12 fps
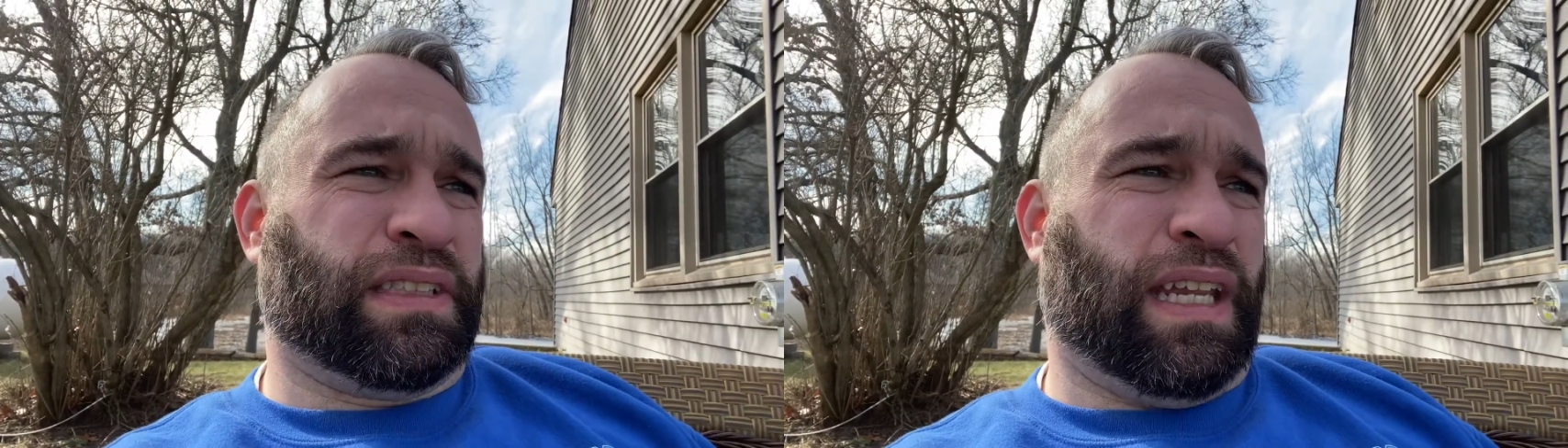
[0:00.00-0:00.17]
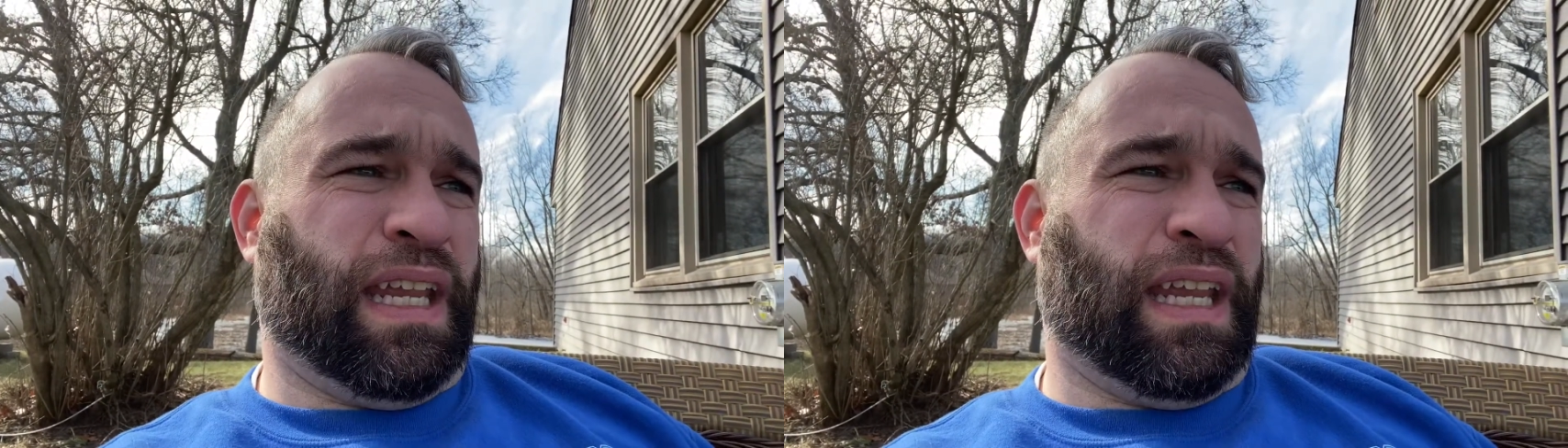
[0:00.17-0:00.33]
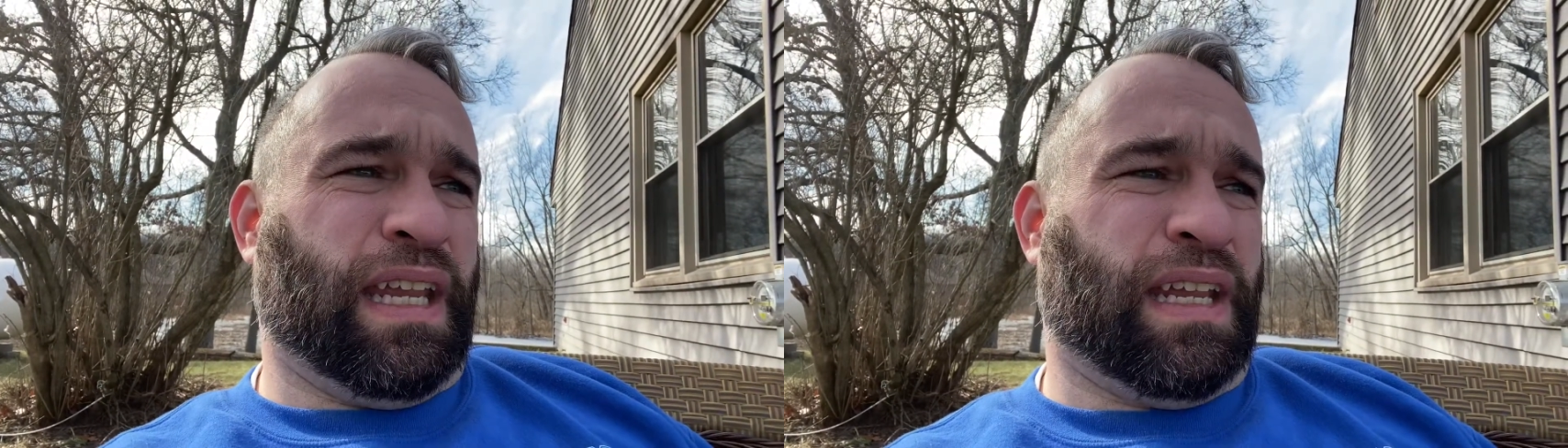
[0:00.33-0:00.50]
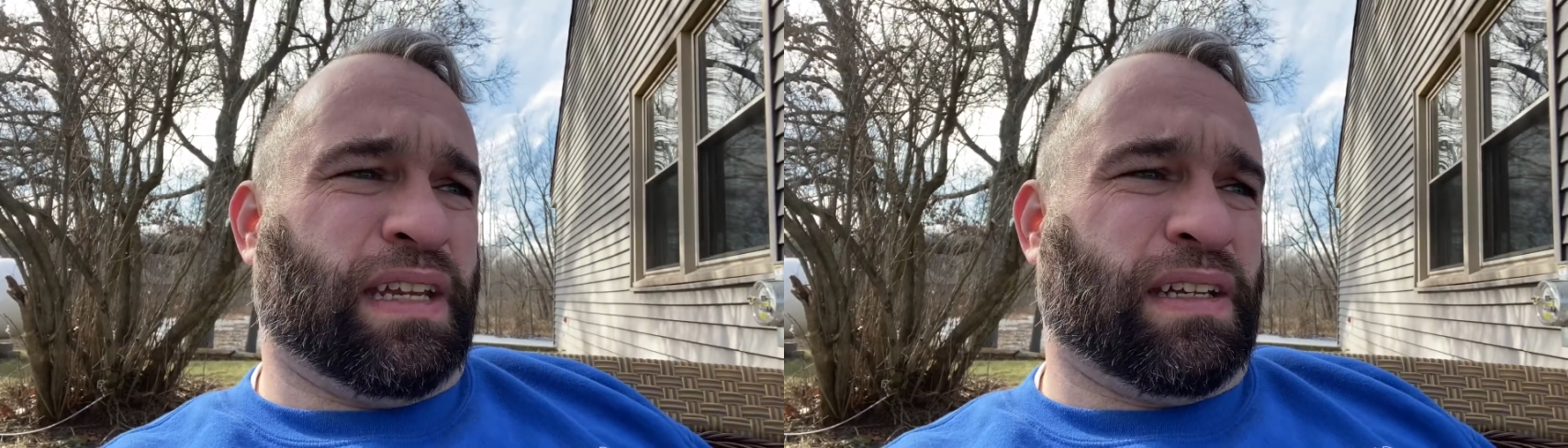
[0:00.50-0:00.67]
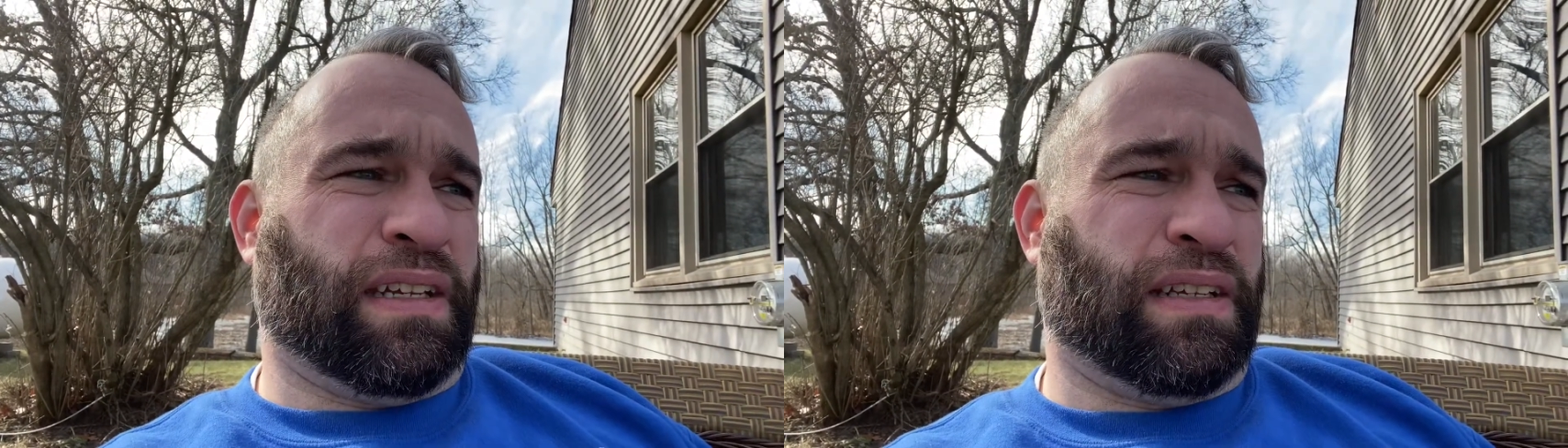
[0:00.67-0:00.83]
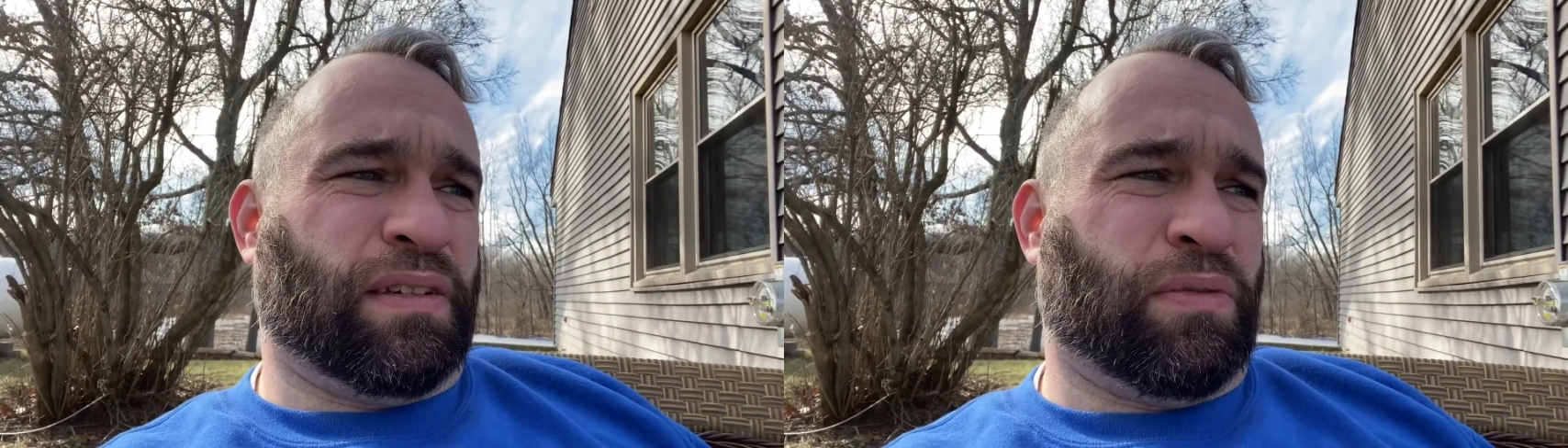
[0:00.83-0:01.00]
And
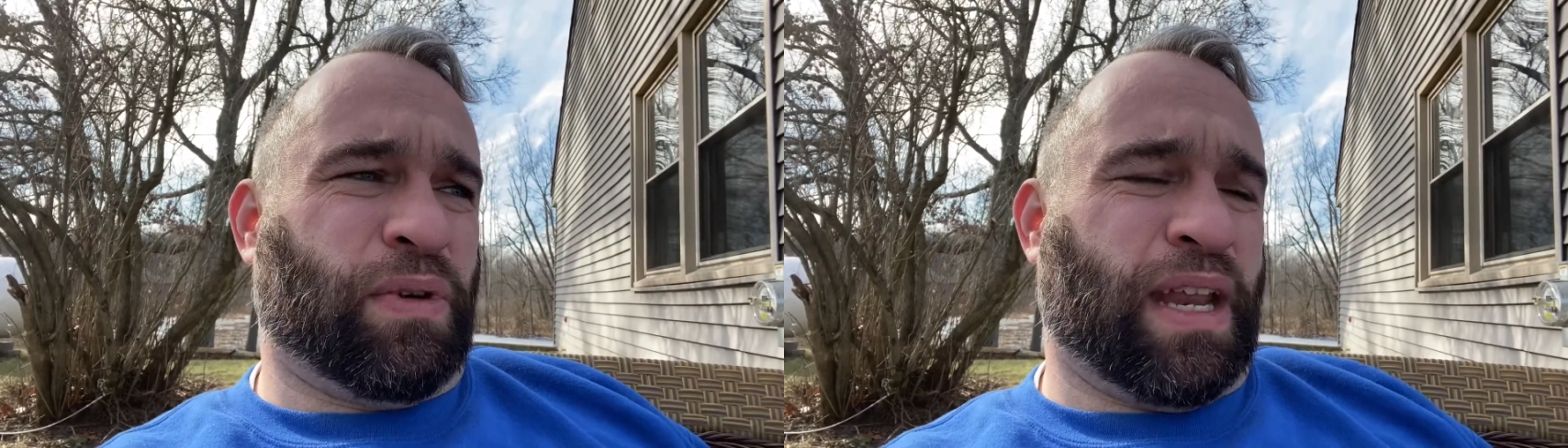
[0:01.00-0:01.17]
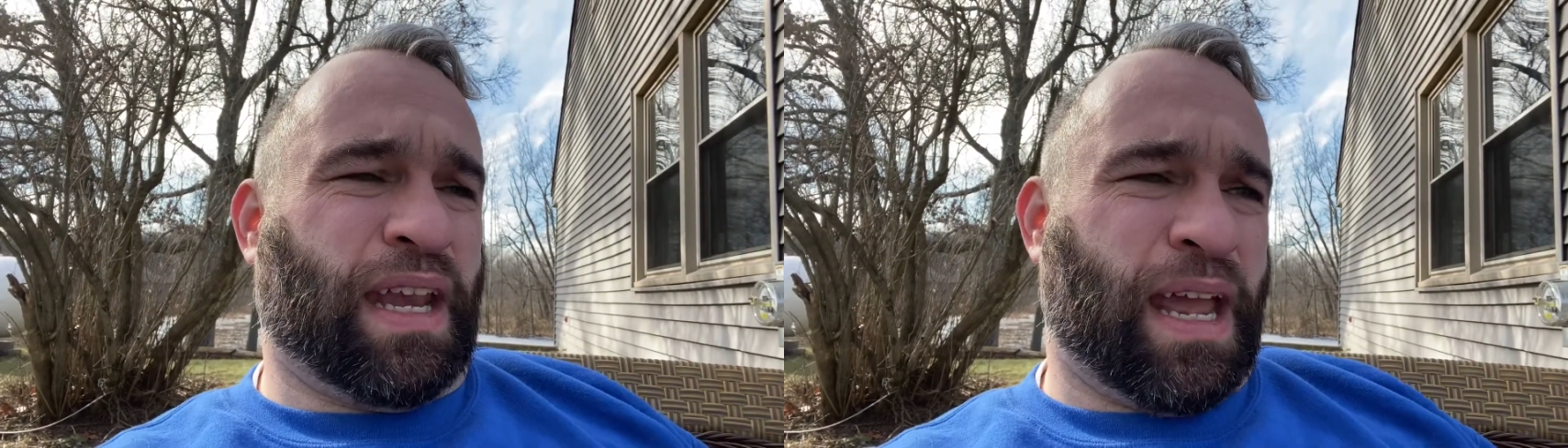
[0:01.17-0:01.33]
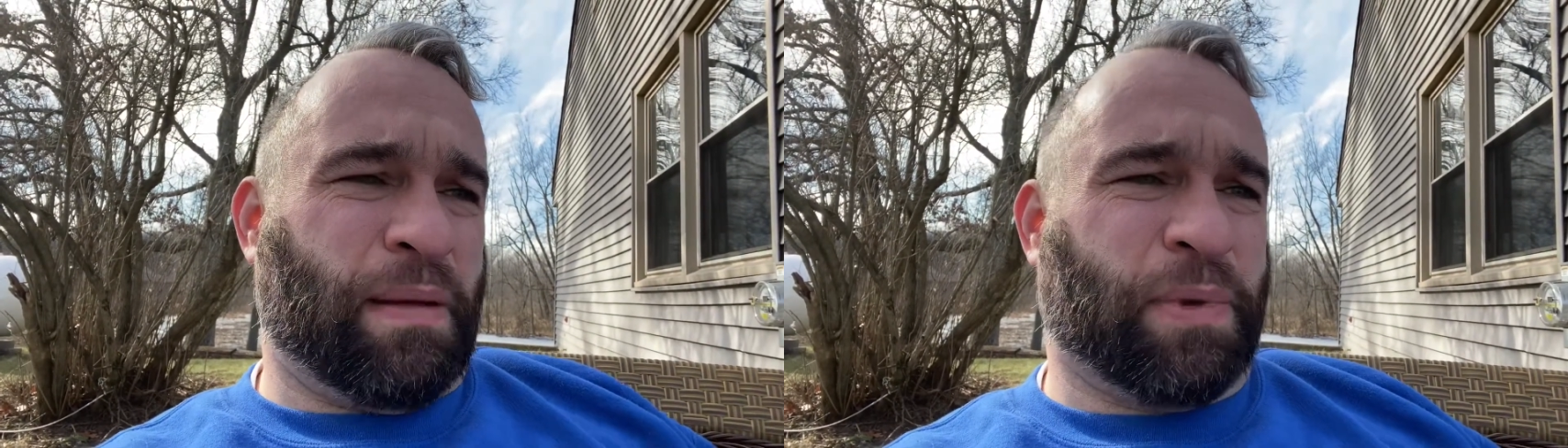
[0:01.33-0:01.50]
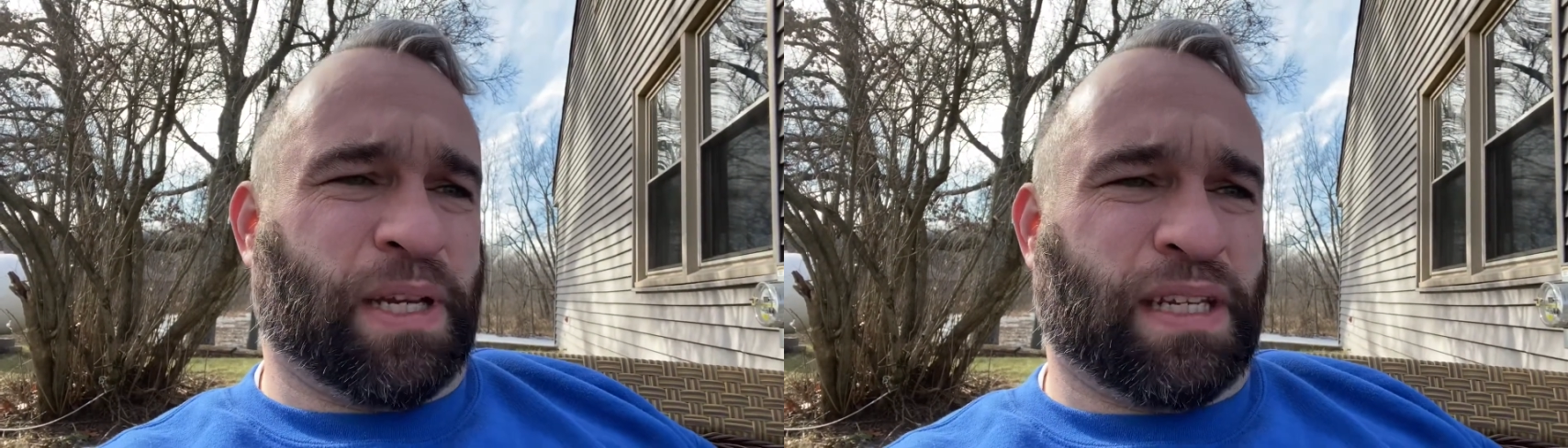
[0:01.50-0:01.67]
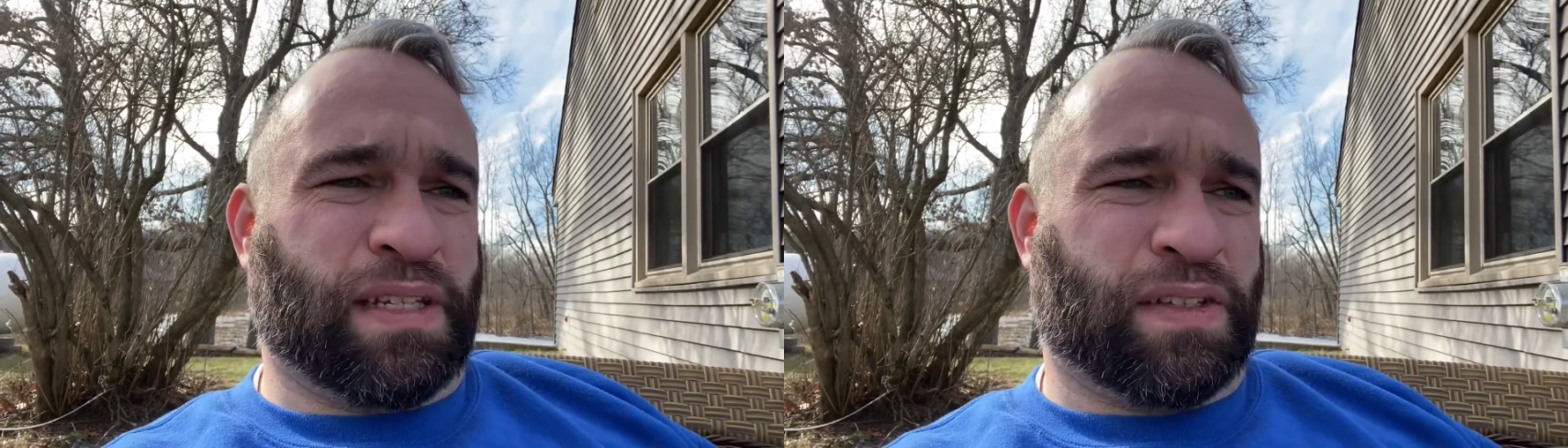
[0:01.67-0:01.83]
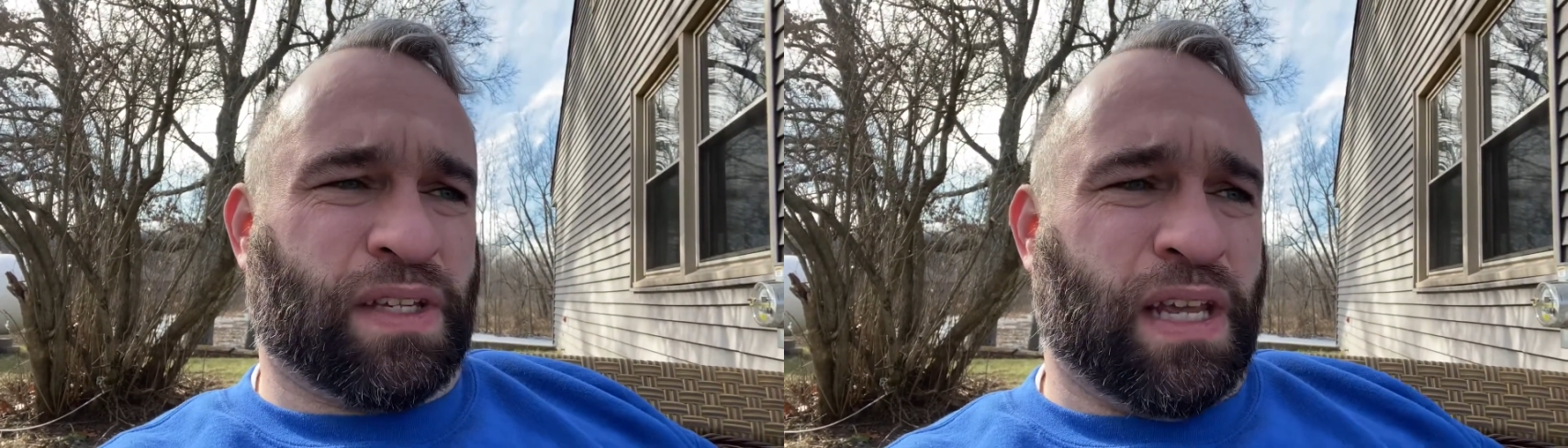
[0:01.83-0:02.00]
what had happened
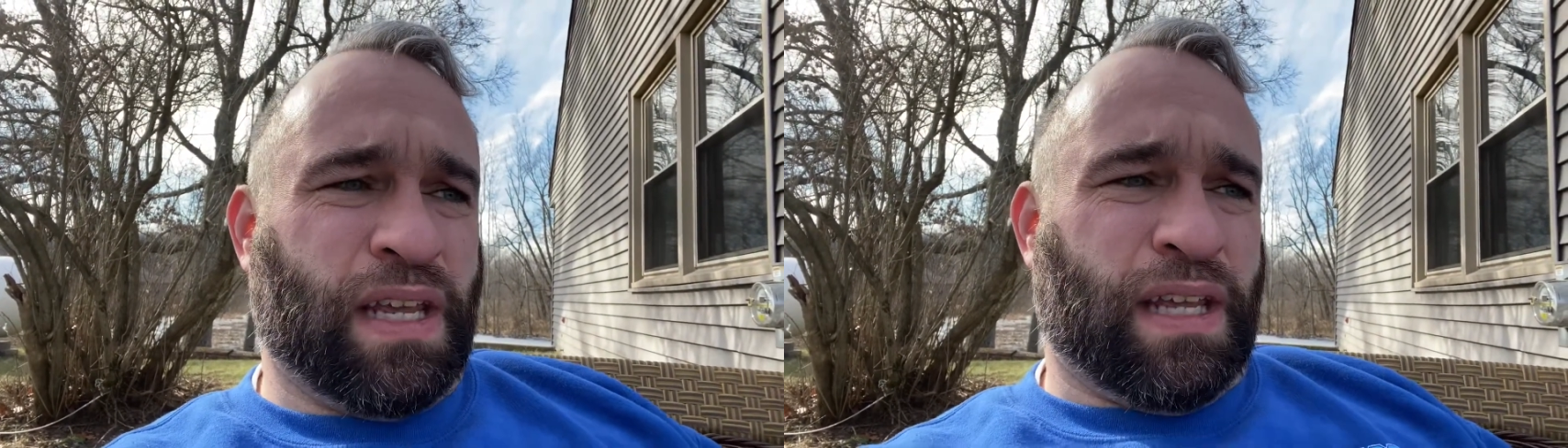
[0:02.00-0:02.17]
is